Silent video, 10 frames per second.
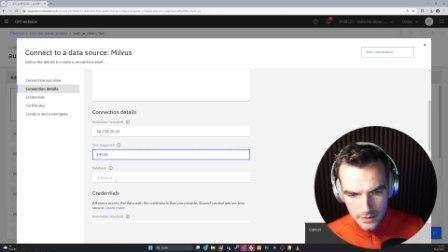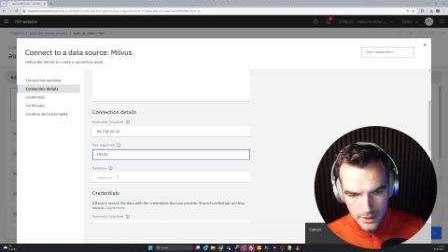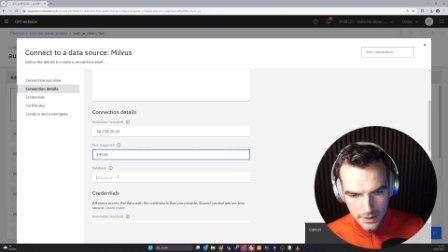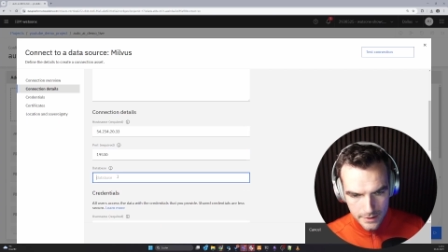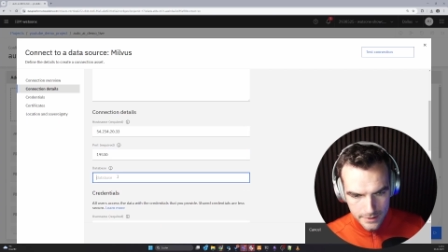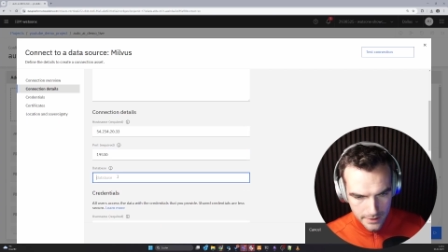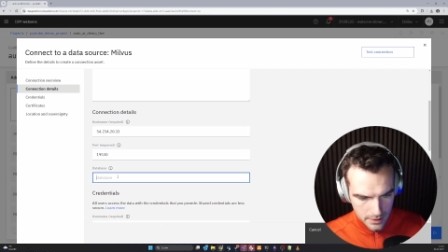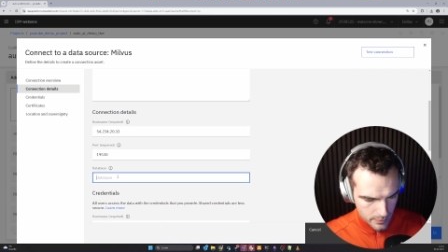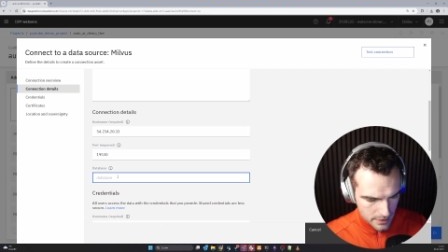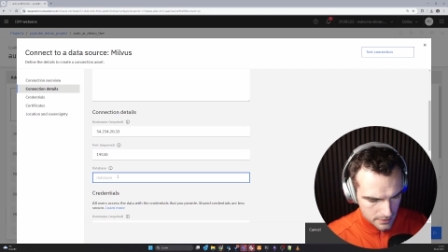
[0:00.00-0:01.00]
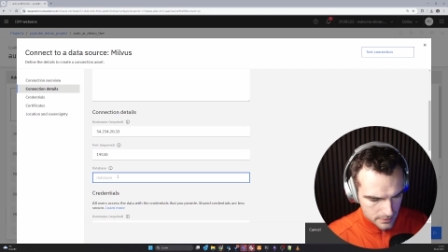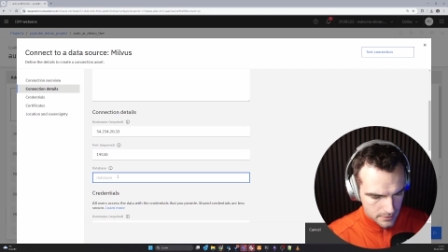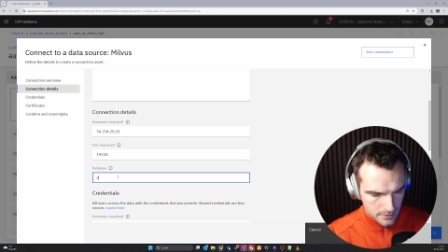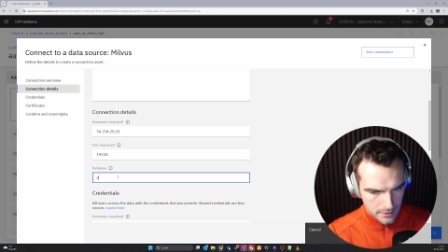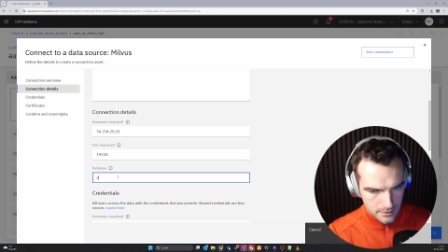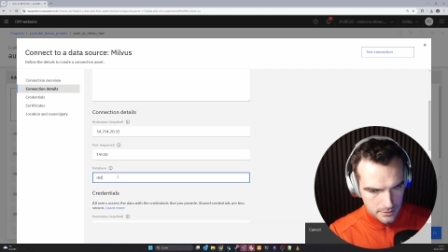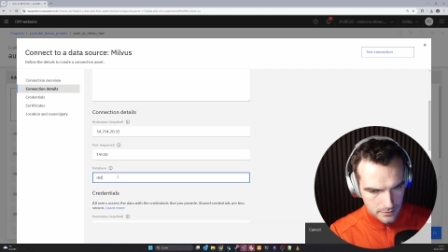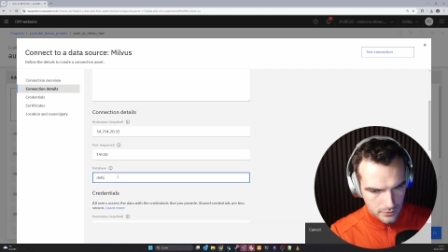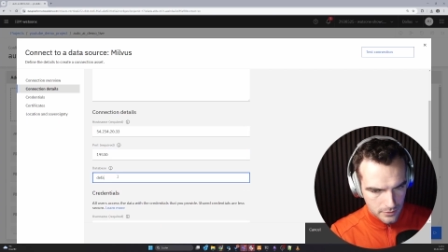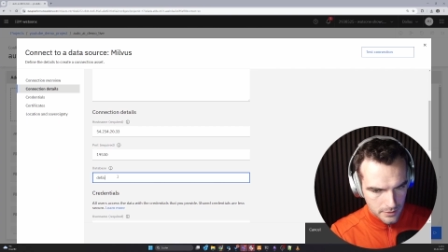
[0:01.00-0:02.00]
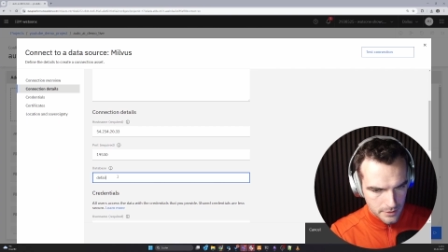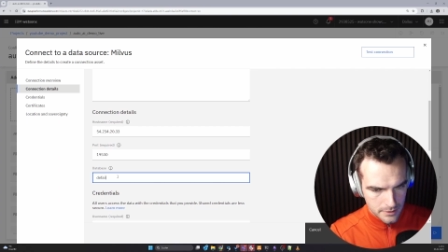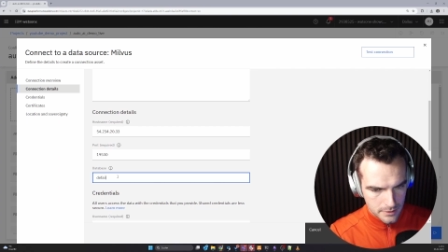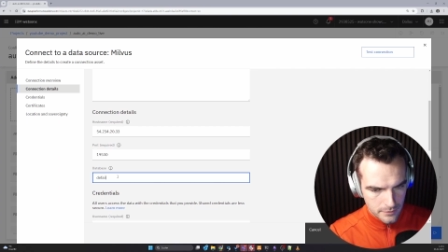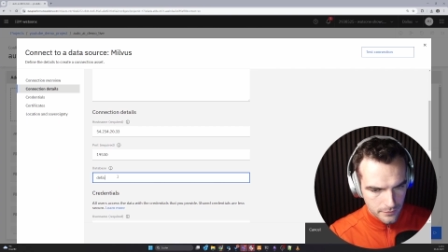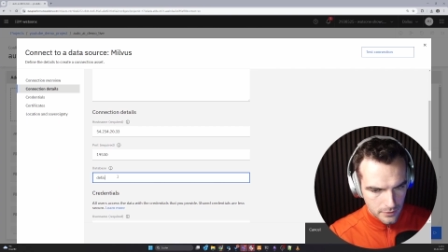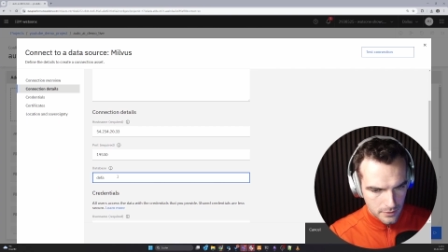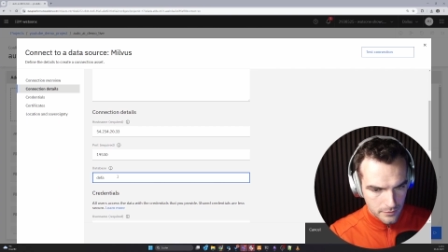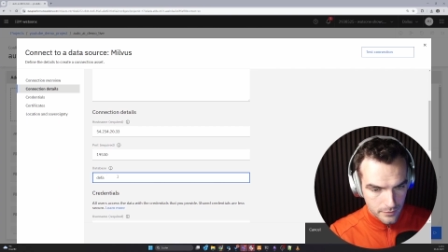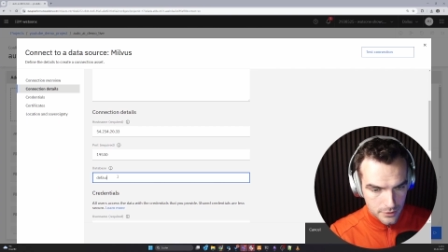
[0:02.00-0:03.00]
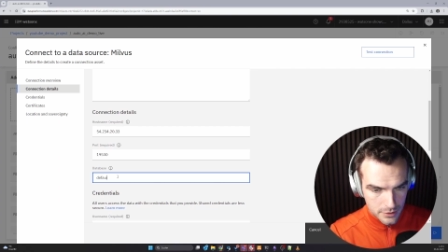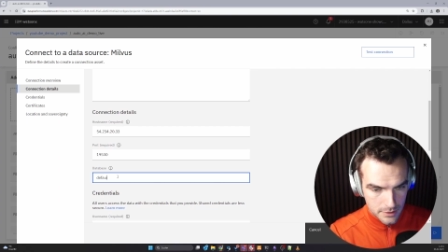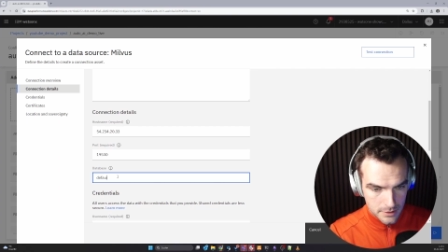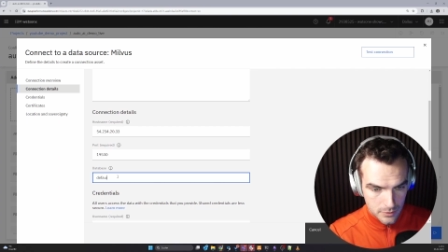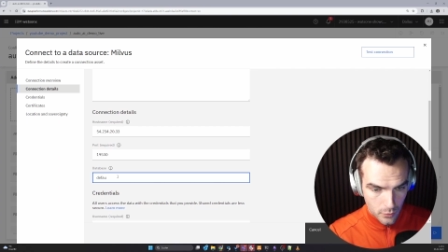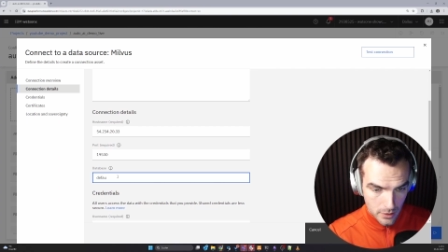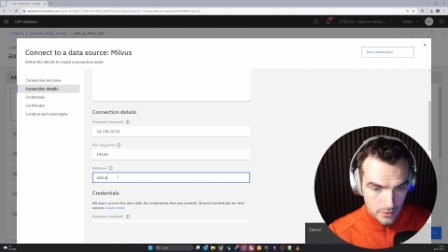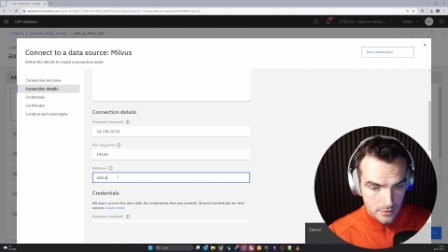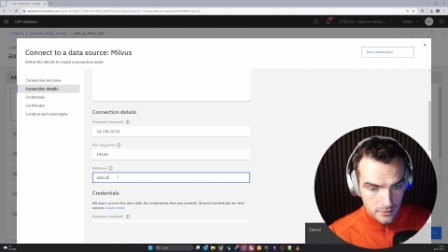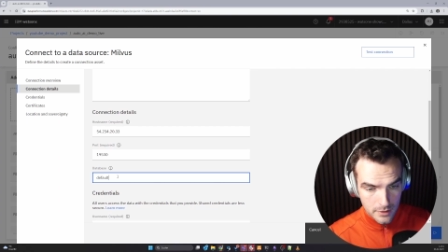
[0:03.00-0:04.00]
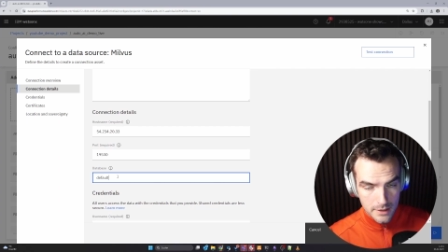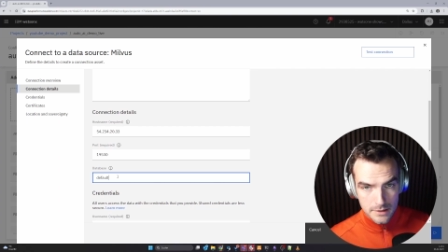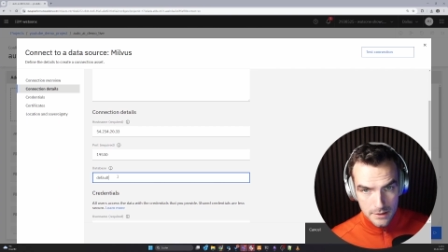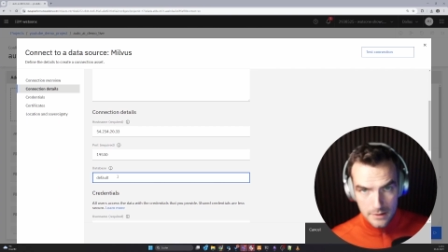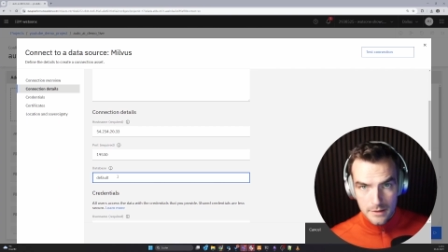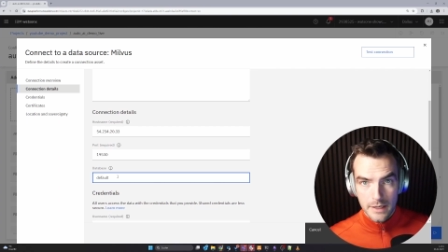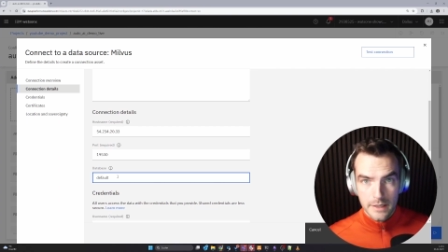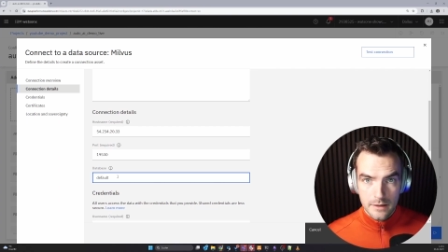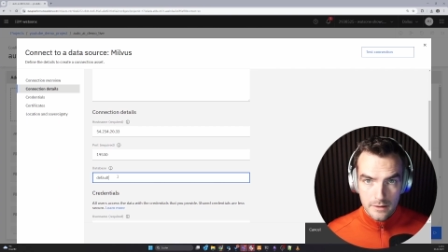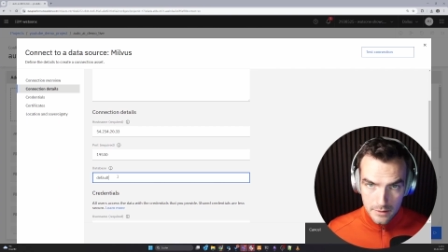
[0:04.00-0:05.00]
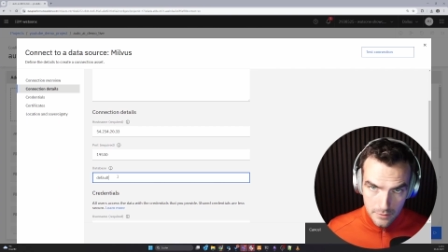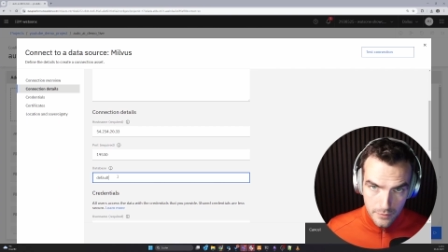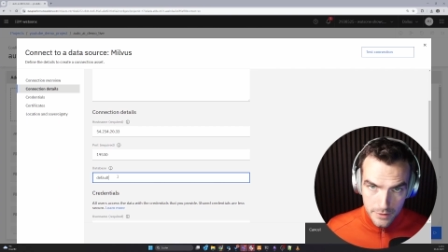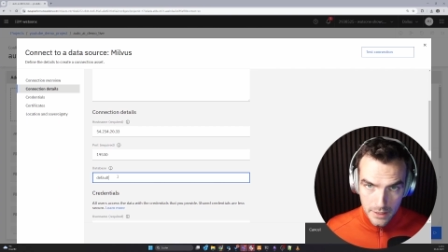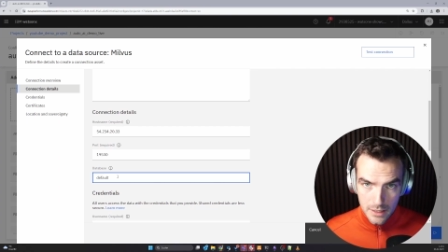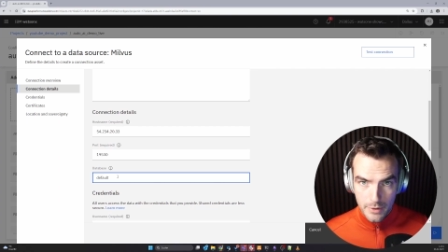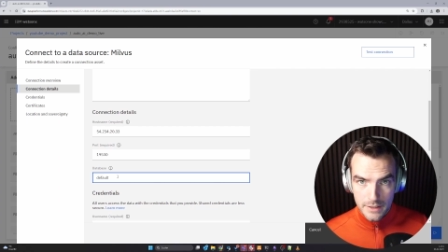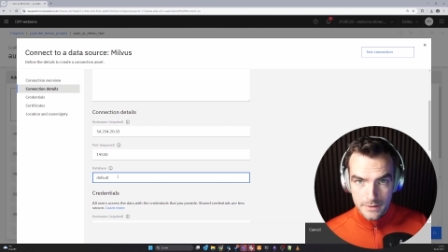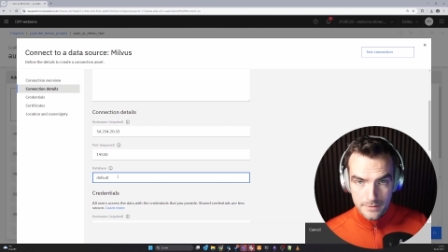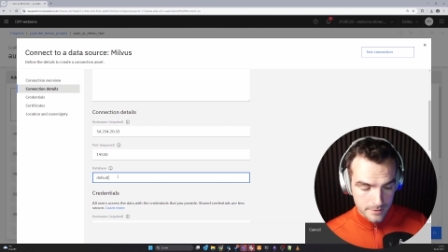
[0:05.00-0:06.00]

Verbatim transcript: And the database is called default, which is, well, you guessed it, the default database.